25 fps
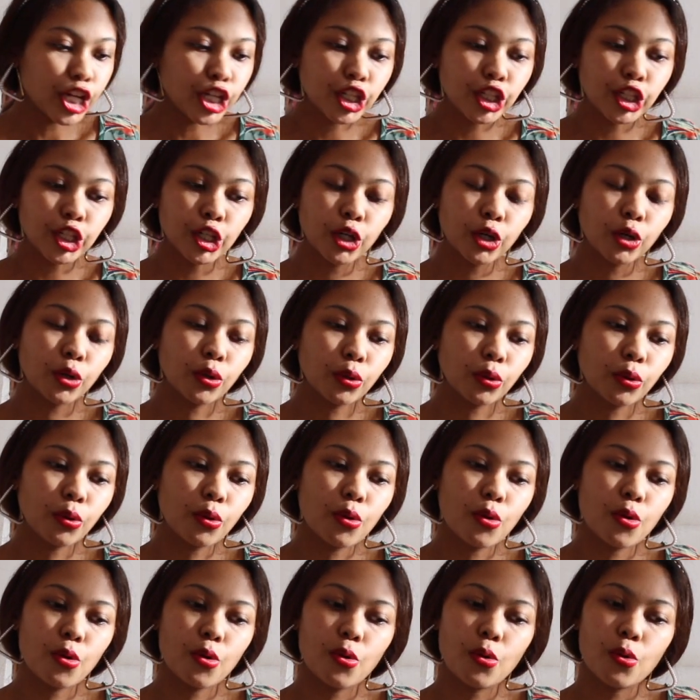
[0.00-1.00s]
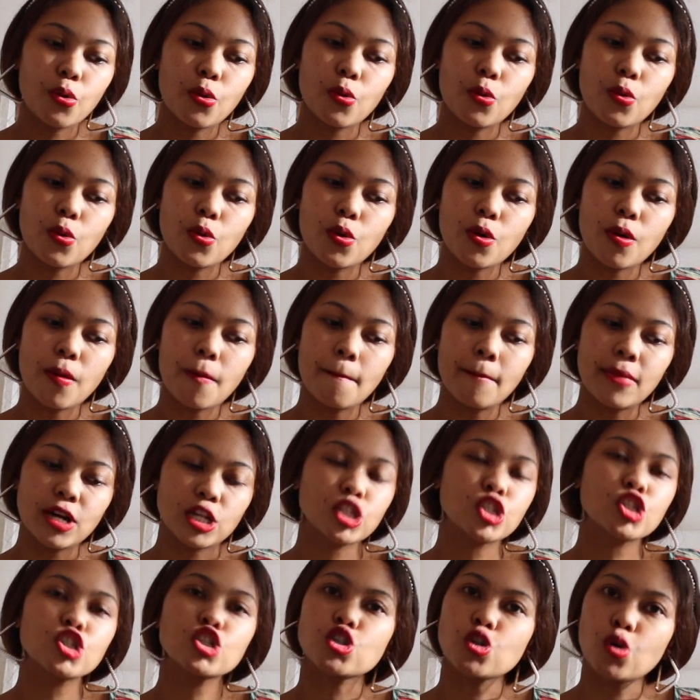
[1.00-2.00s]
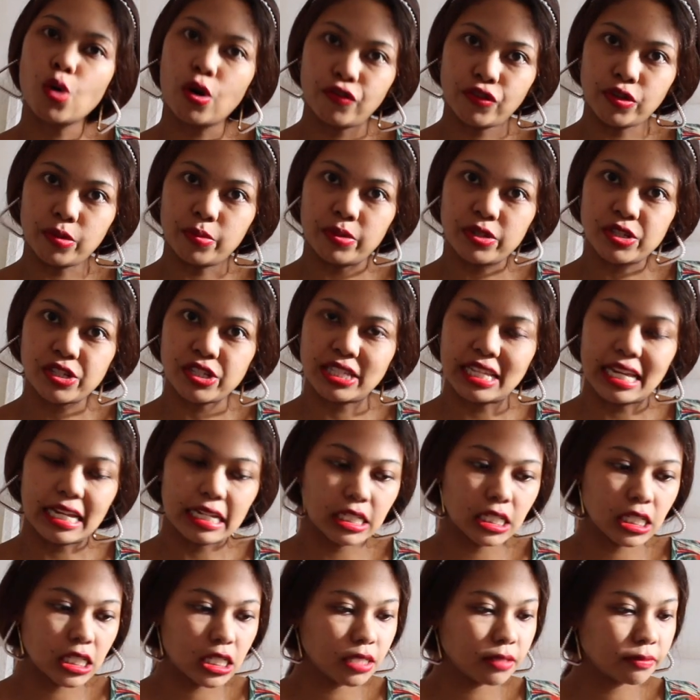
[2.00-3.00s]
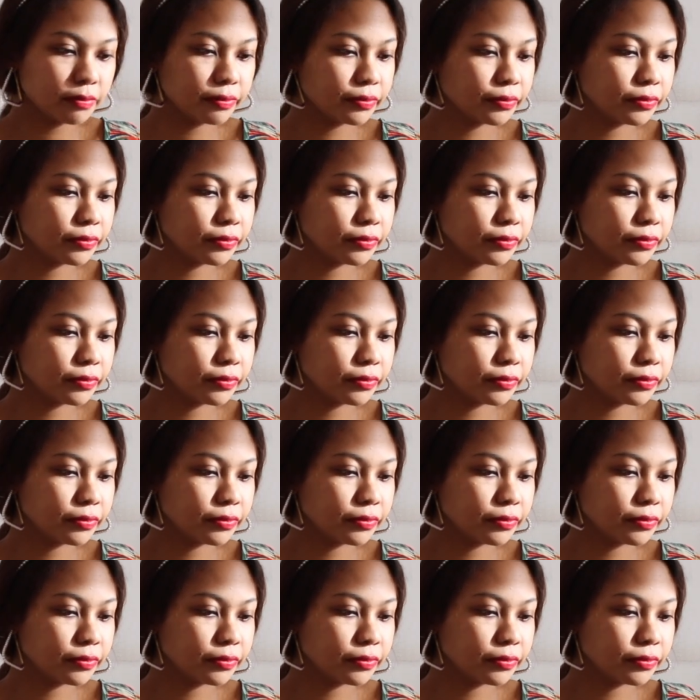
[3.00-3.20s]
You must show off your personality.